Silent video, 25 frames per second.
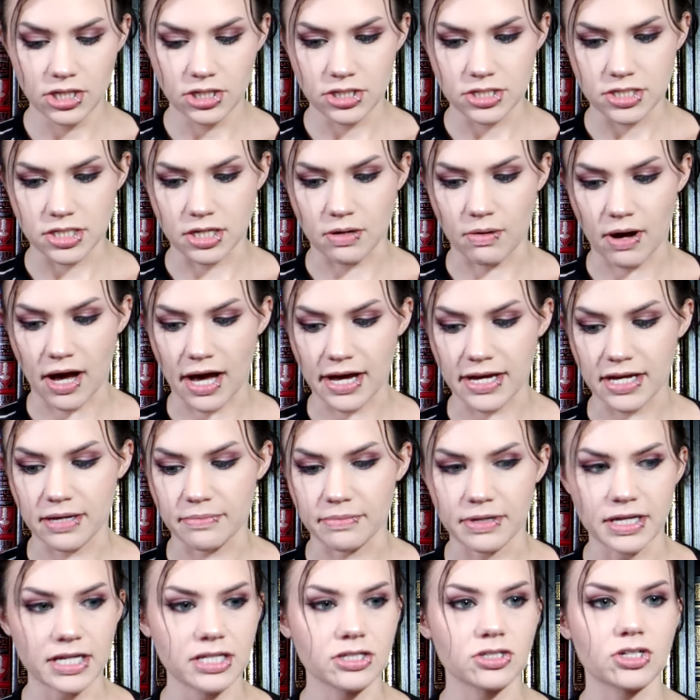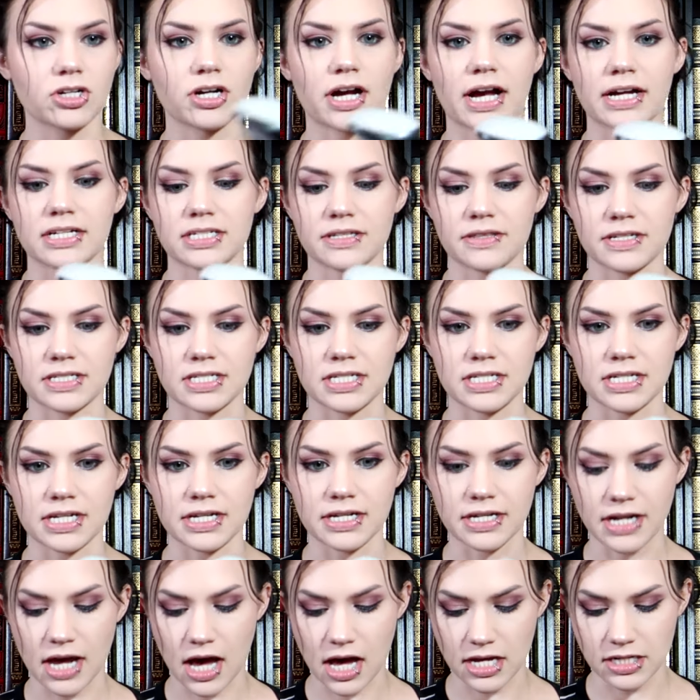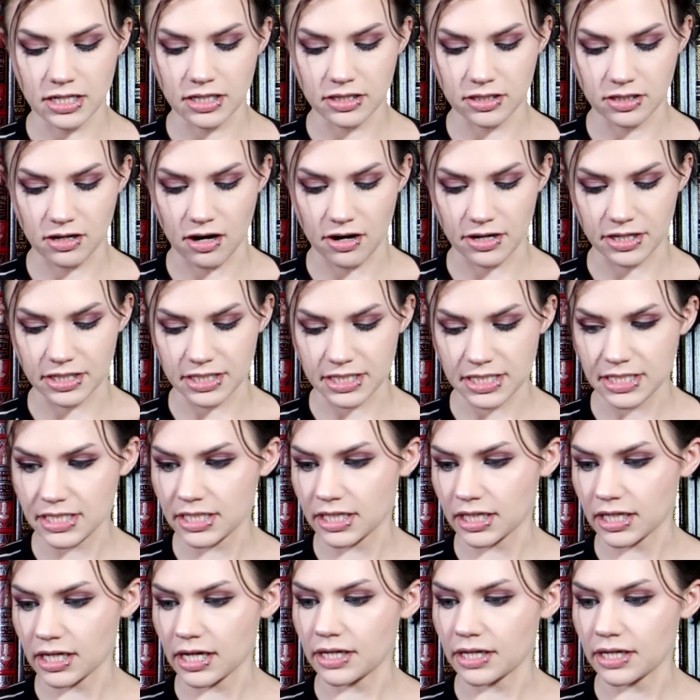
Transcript: So I am incorrect. This is not the garden stick.